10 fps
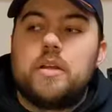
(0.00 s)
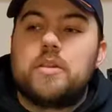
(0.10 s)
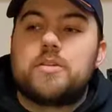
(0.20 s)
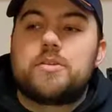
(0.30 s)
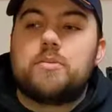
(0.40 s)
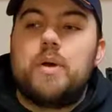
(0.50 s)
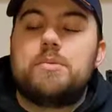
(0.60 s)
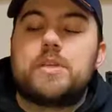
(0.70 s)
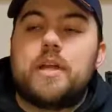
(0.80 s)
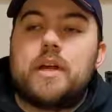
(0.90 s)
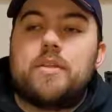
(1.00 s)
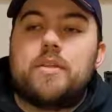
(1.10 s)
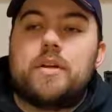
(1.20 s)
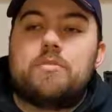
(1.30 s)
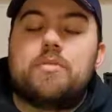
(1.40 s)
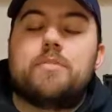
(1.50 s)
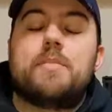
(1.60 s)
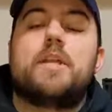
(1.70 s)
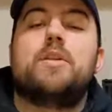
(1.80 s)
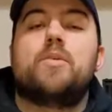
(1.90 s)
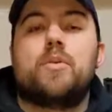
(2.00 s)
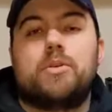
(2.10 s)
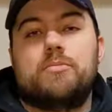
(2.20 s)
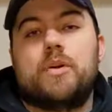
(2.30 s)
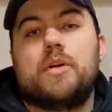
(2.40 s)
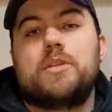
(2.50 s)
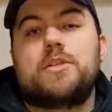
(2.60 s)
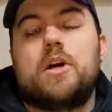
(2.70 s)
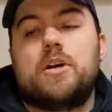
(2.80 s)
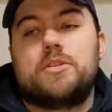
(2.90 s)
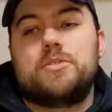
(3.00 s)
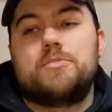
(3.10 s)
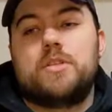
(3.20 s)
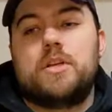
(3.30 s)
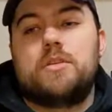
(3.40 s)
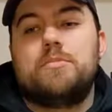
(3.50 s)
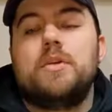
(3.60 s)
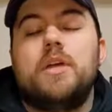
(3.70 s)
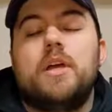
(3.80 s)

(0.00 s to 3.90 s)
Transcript: There's a website out there for the Mandalorian Mercs Costume Club,